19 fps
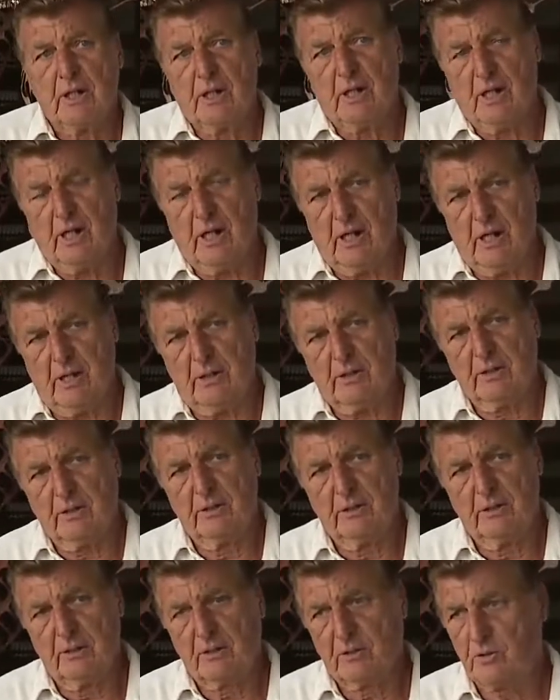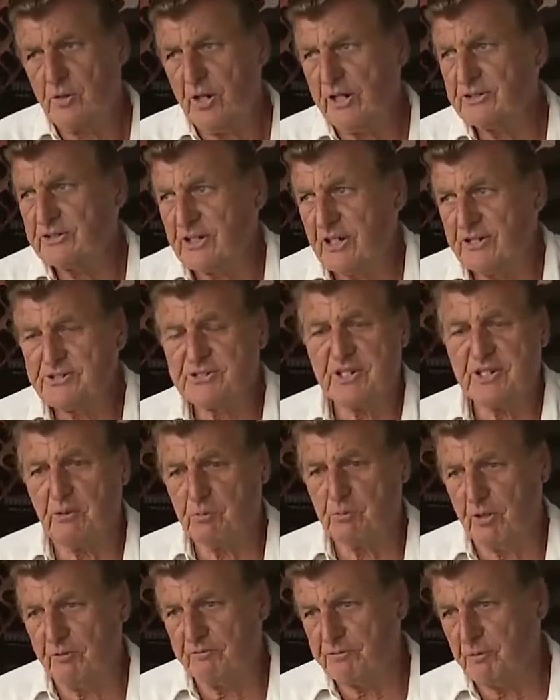uh, Craigslist, they
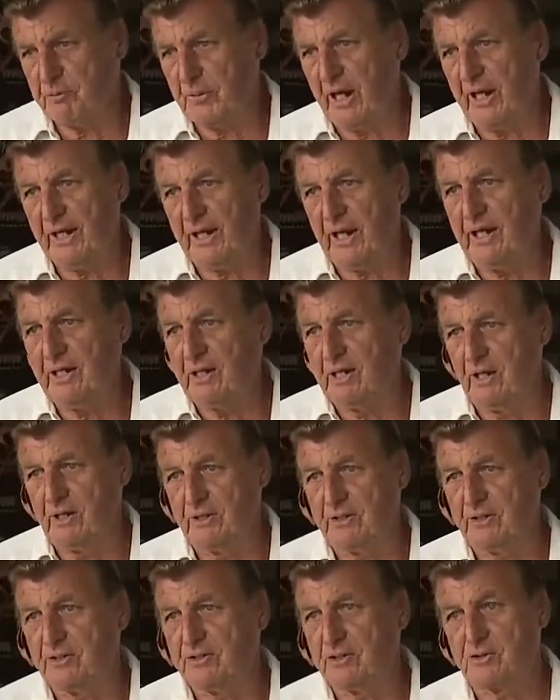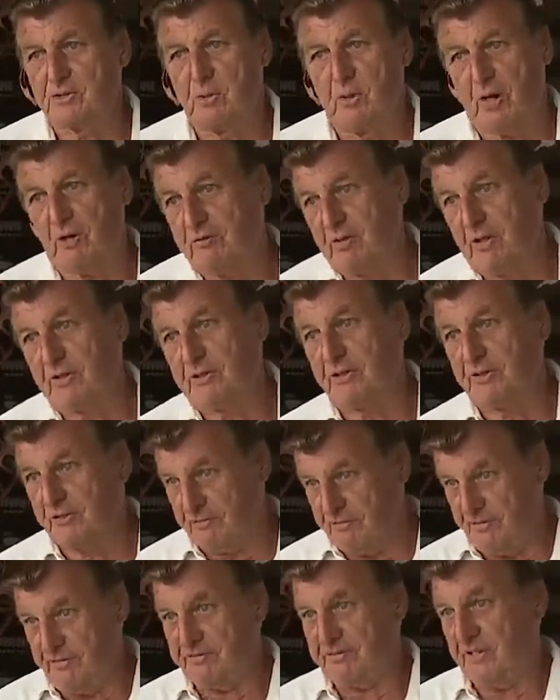run from like 800 to 1200 to
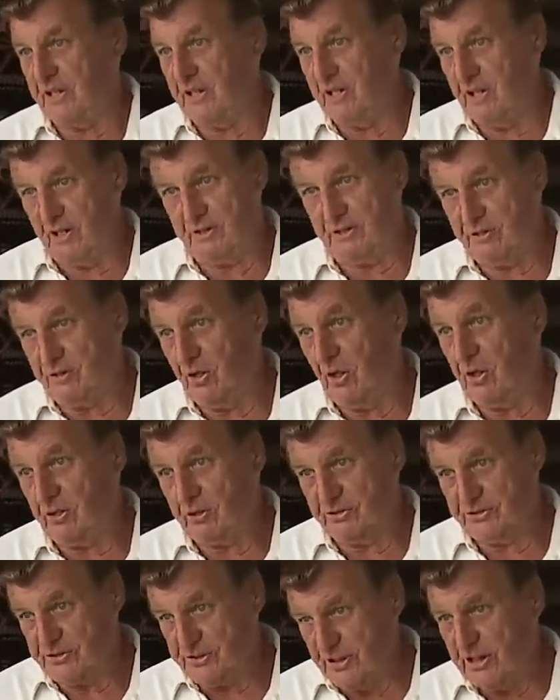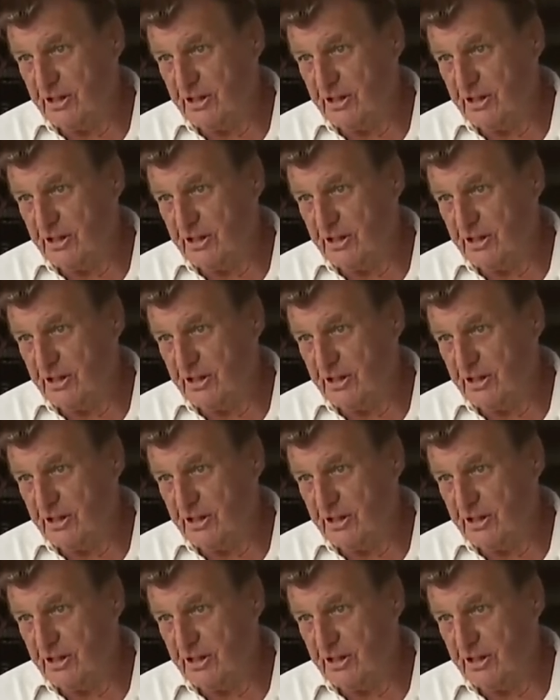$1,500